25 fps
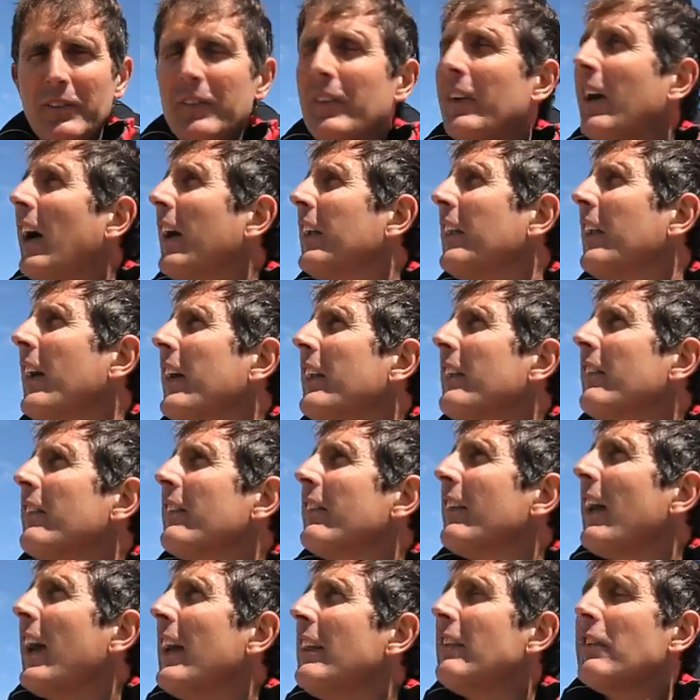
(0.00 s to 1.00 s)
unlike
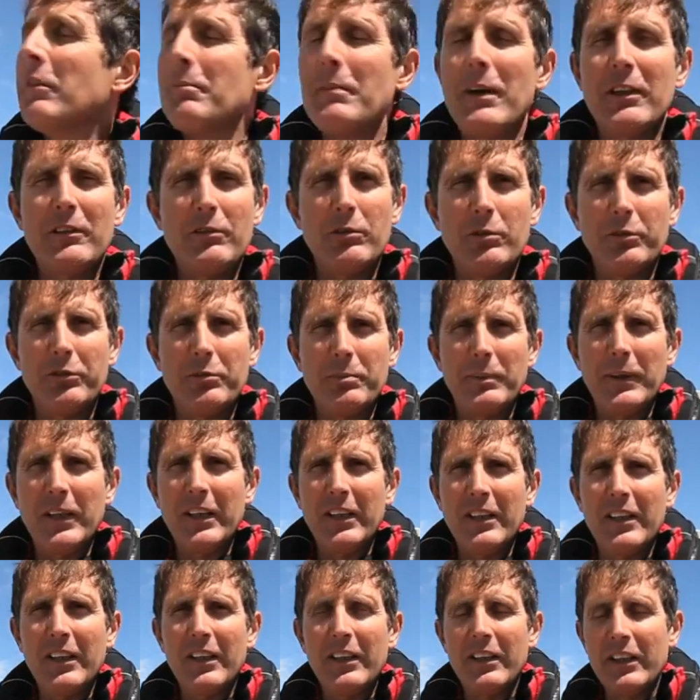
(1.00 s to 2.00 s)
this asymmetrical
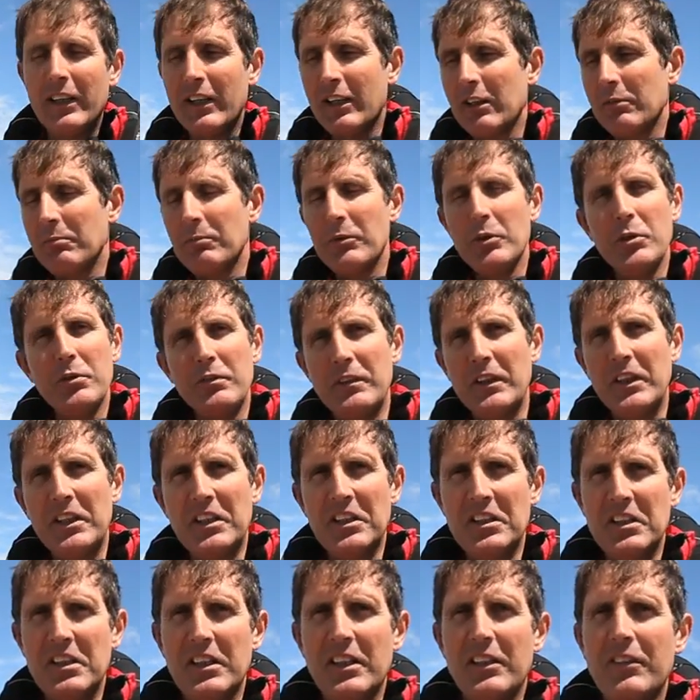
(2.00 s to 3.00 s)
spinnaker, it can move
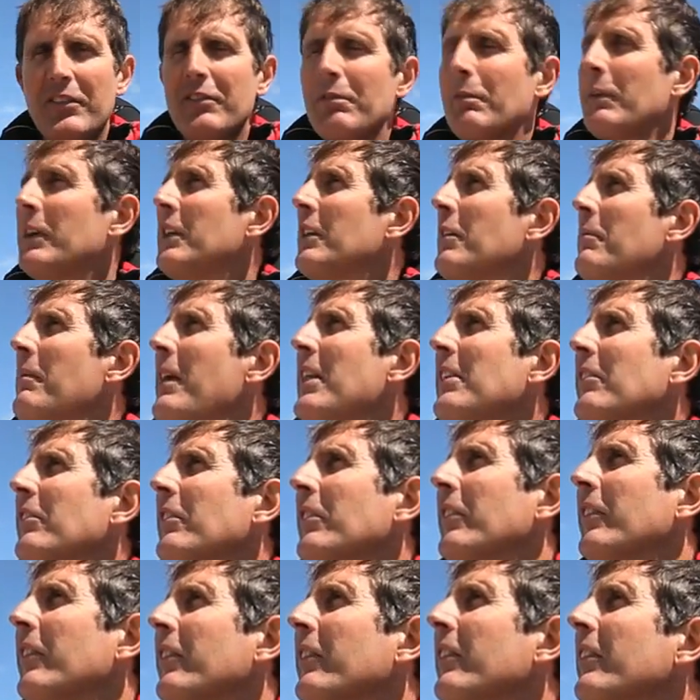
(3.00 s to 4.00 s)
in 3
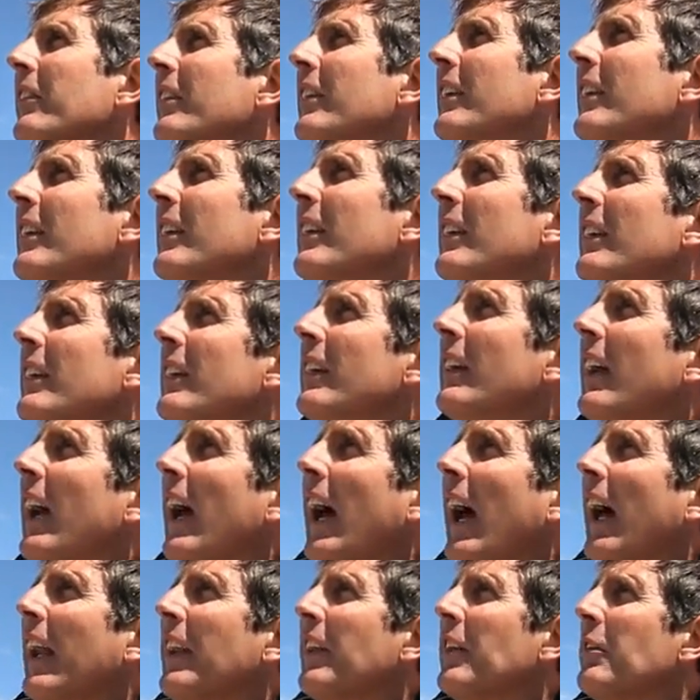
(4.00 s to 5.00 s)
dimensions,
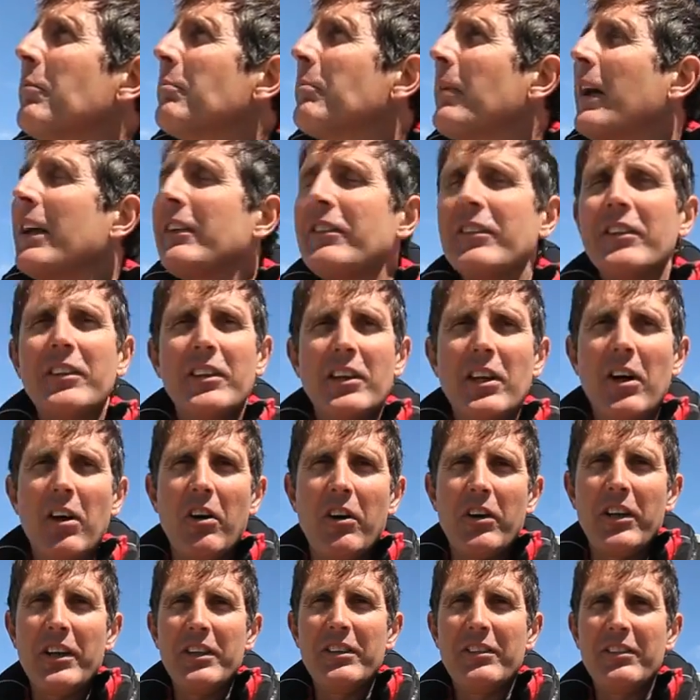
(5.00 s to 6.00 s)
and the best
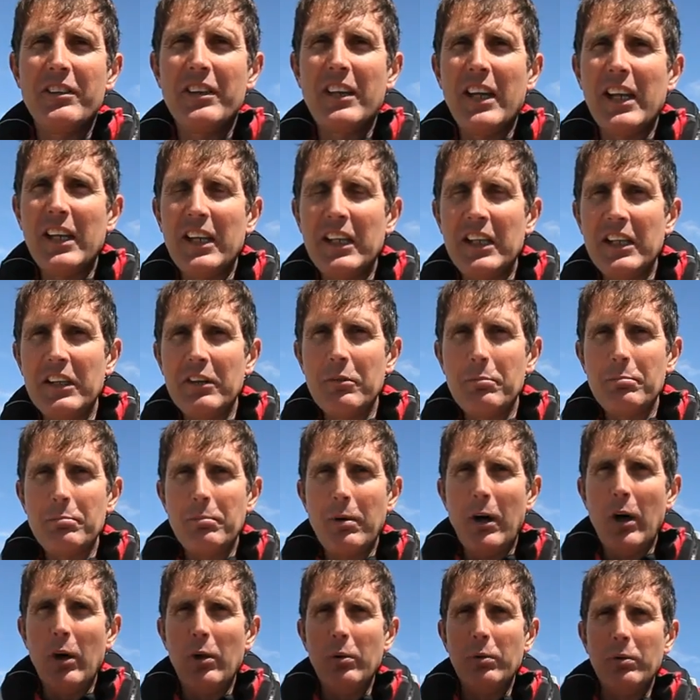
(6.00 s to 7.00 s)
guide to getting the
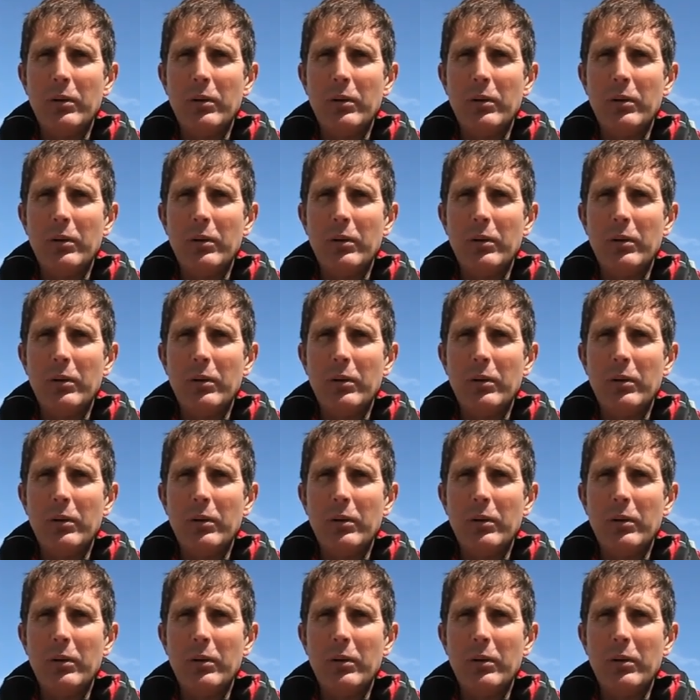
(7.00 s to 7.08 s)
pole